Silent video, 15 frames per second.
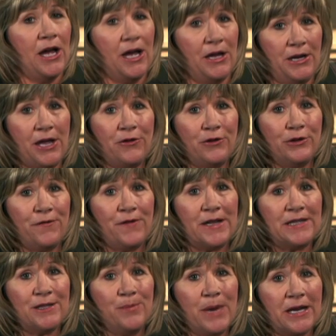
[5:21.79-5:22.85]
Another
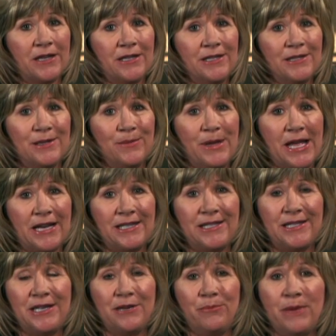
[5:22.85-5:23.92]
defense mechanism that I
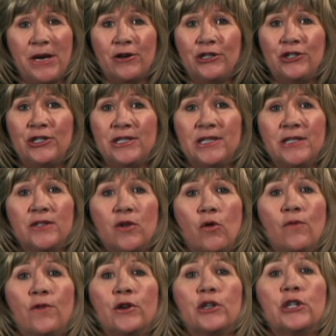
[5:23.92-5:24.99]
see in marriages is
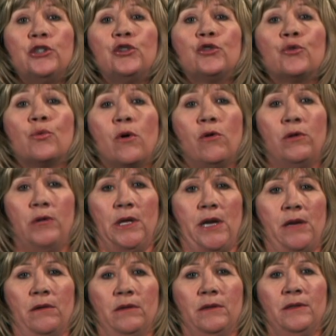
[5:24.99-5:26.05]
over-controlling,
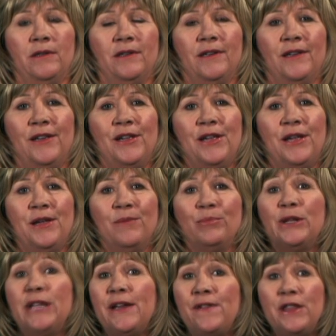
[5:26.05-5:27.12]

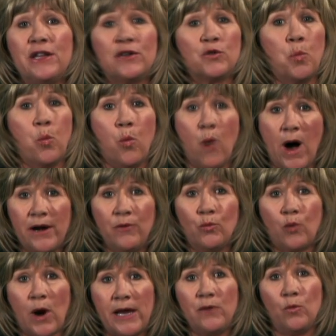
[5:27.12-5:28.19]
believing there's one
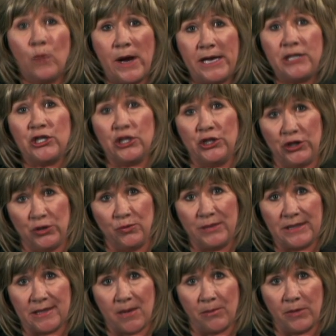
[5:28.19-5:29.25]
right way to do
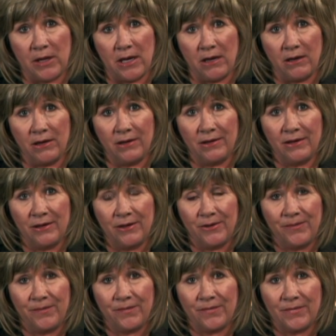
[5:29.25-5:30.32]
something.
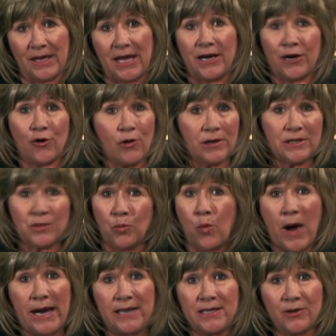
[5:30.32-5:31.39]
And of course,
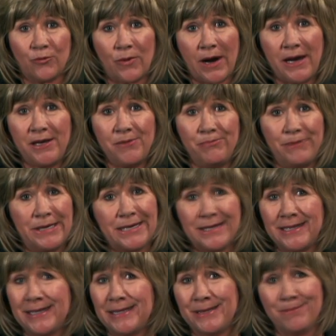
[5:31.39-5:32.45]
why is it right?
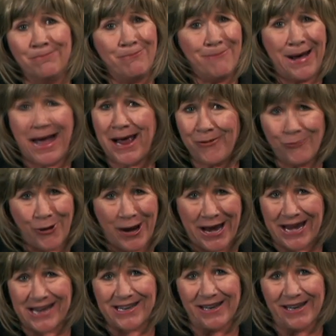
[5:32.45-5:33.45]
Because it's my way.